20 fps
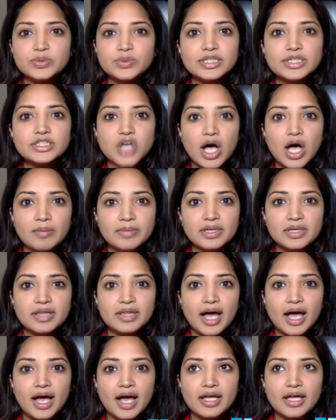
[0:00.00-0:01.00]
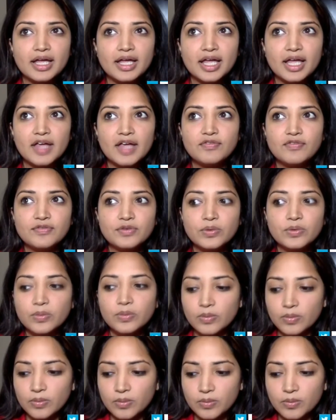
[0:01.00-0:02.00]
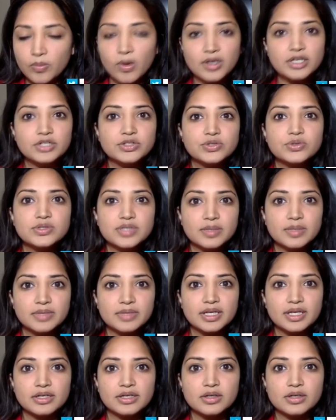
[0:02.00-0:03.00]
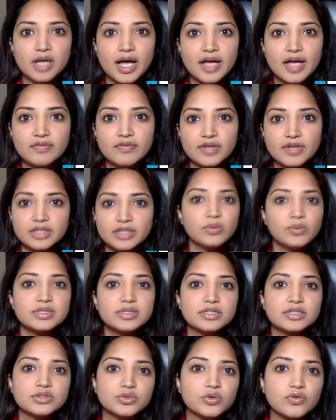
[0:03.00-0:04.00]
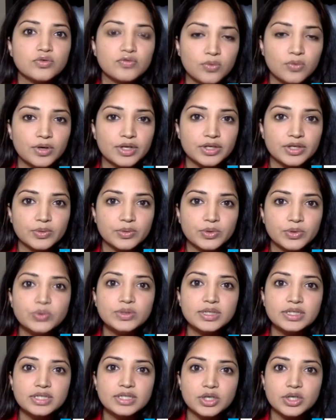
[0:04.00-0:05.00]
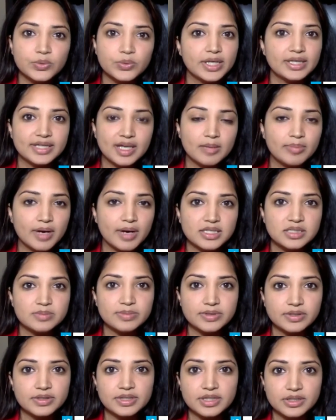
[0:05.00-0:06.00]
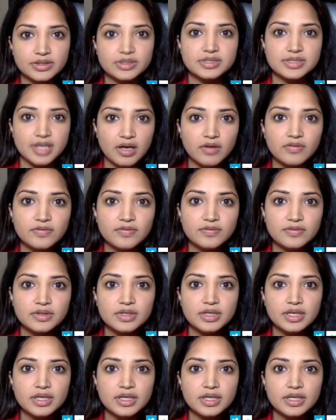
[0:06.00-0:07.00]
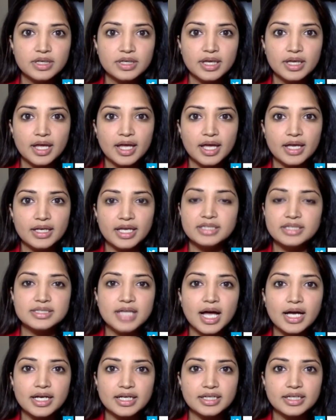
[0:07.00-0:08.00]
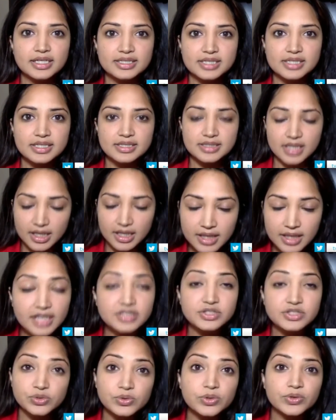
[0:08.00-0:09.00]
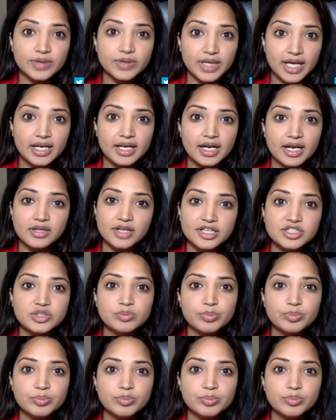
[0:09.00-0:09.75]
really taught me that if you want to do something in your life, like no one's going to do it for you. You need to create that possibility yourself. And it's not going to exist unless you create it, unless you